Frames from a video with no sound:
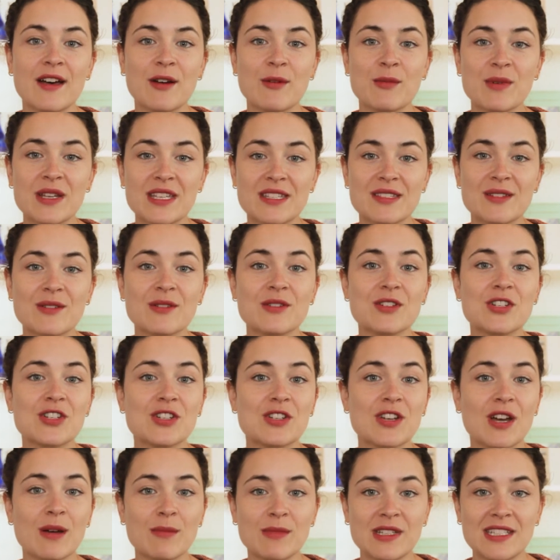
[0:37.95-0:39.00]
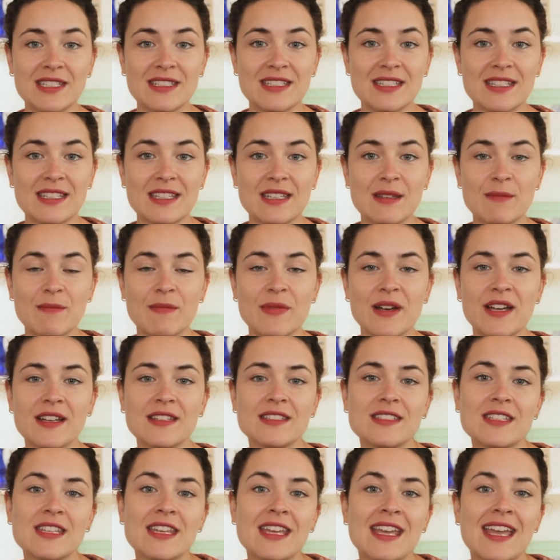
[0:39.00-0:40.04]
research community,
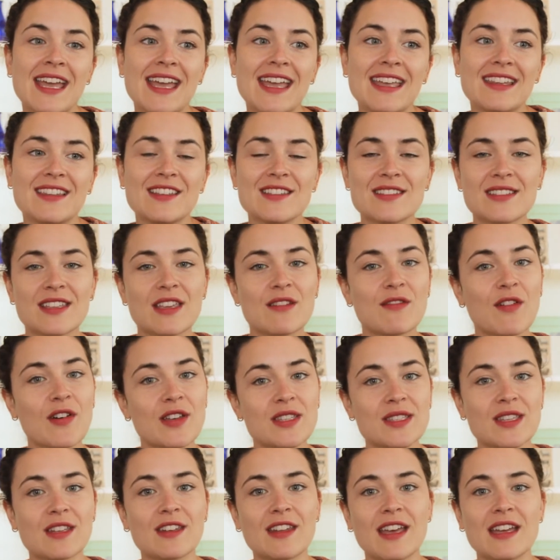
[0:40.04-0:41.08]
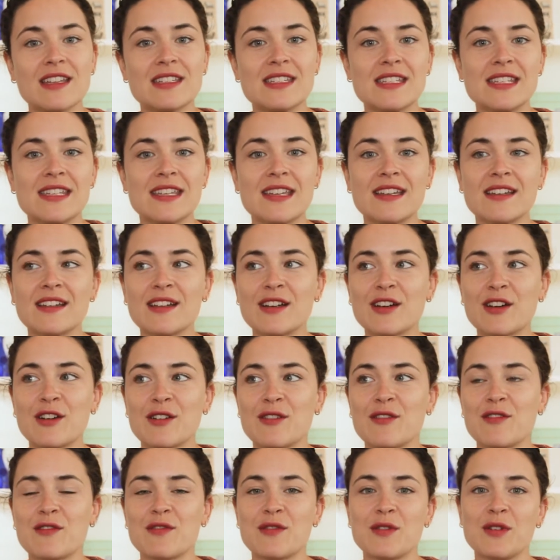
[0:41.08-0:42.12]
but it does give us an idea
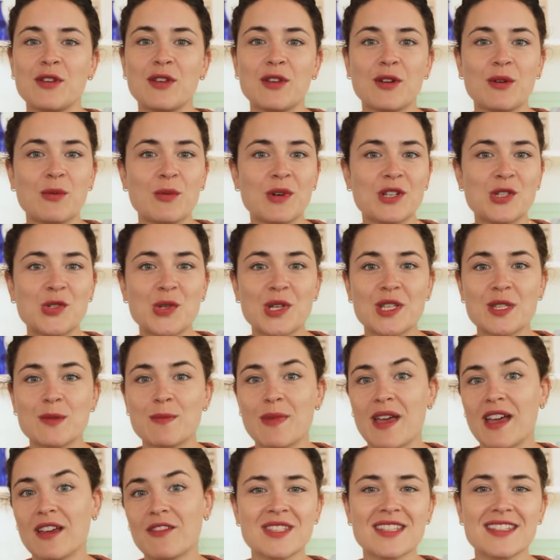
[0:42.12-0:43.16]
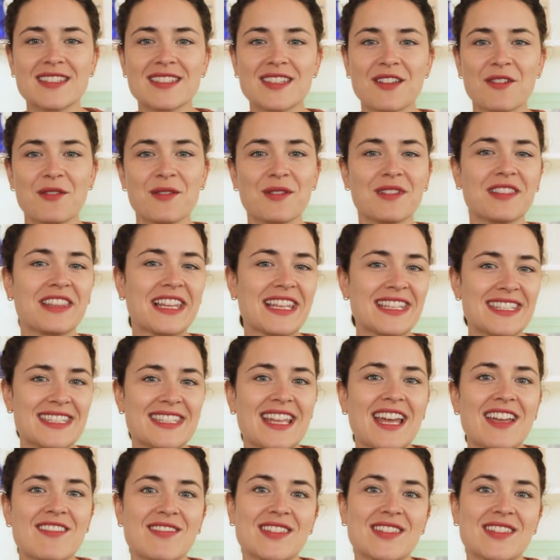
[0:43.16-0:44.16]
of what to expect. So let's dive